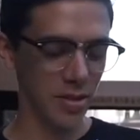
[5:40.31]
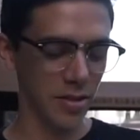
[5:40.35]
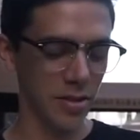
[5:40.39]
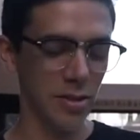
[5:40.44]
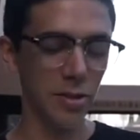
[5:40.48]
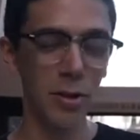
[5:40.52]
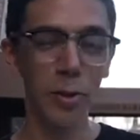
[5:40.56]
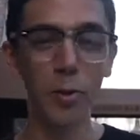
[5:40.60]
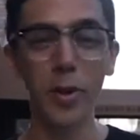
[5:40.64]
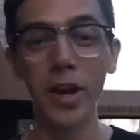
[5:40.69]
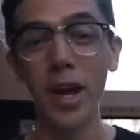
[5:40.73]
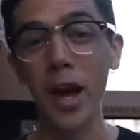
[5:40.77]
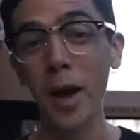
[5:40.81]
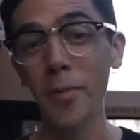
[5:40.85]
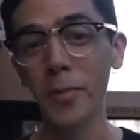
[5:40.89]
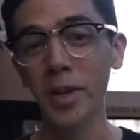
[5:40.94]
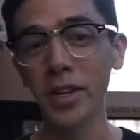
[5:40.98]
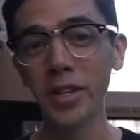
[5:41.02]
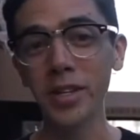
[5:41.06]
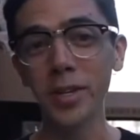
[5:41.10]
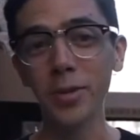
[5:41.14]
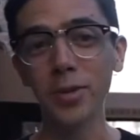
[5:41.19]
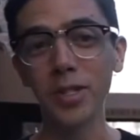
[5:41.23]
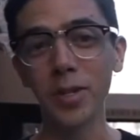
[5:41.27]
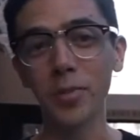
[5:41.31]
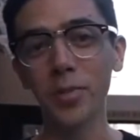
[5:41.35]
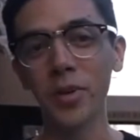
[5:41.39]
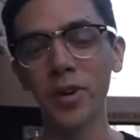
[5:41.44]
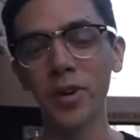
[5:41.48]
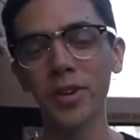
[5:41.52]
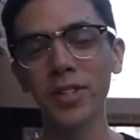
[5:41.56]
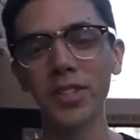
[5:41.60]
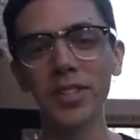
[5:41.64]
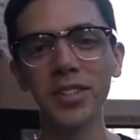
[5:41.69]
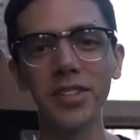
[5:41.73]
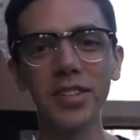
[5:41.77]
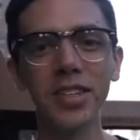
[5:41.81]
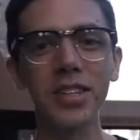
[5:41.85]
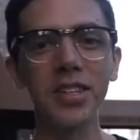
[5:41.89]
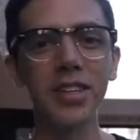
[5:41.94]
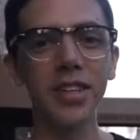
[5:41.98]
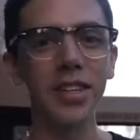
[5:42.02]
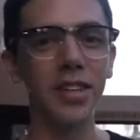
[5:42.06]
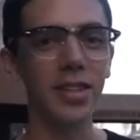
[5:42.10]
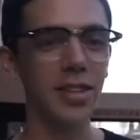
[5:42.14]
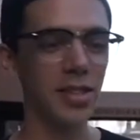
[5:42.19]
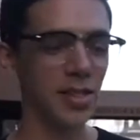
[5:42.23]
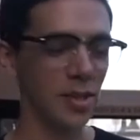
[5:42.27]
So the way I'm gonna use it personally
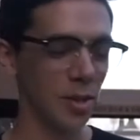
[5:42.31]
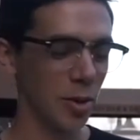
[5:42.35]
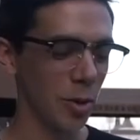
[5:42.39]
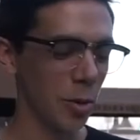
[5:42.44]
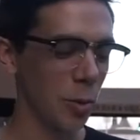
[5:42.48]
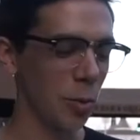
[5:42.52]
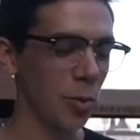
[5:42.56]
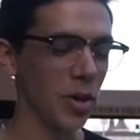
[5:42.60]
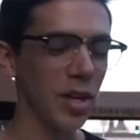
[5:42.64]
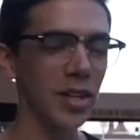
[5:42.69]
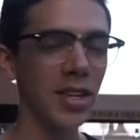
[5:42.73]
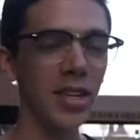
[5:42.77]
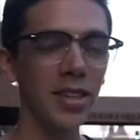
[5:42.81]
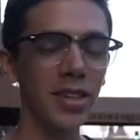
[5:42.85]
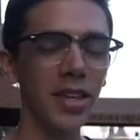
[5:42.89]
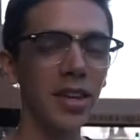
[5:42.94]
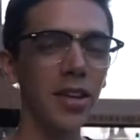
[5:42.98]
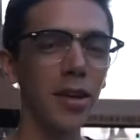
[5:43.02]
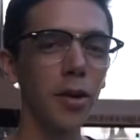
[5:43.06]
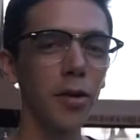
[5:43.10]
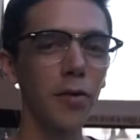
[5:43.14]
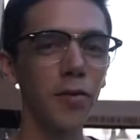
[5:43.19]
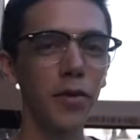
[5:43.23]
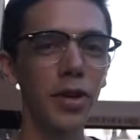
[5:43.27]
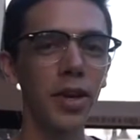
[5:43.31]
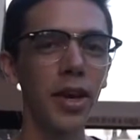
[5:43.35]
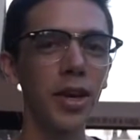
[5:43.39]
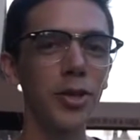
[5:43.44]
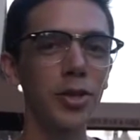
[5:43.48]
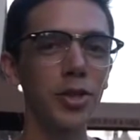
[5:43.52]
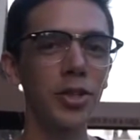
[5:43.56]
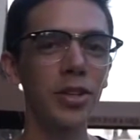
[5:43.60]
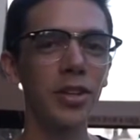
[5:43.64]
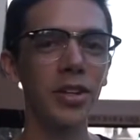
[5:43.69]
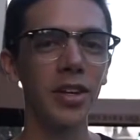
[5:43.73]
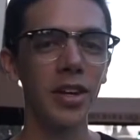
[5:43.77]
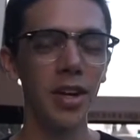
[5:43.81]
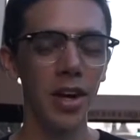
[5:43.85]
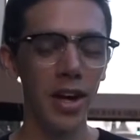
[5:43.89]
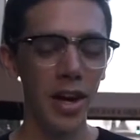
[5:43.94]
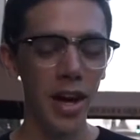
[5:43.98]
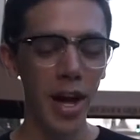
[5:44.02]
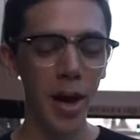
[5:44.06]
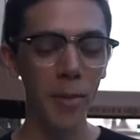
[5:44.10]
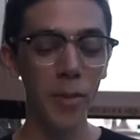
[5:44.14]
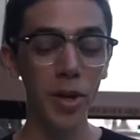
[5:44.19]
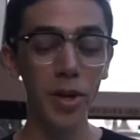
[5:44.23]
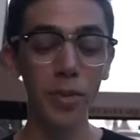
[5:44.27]
is when I get that notification,
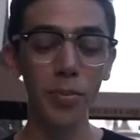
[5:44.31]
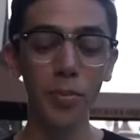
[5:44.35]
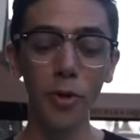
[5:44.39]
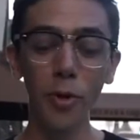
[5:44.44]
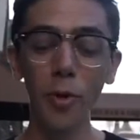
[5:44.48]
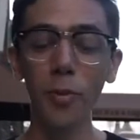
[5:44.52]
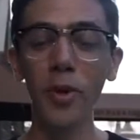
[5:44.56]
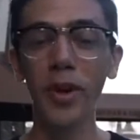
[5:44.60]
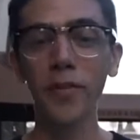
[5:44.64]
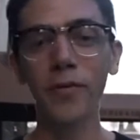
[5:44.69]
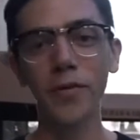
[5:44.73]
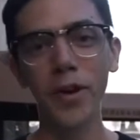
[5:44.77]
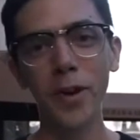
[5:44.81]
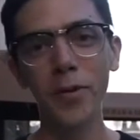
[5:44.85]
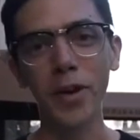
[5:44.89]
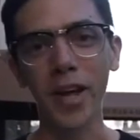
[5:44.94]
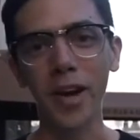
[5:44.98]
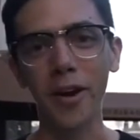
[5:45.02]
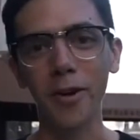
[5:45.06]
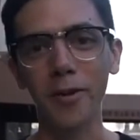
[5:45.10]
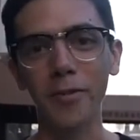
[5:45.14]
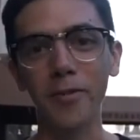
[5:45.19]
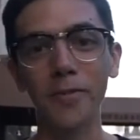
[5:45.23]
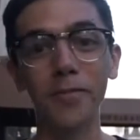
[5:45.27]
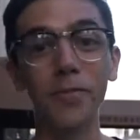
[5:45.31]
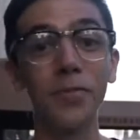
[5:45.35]
I'm gonna pull my phone out,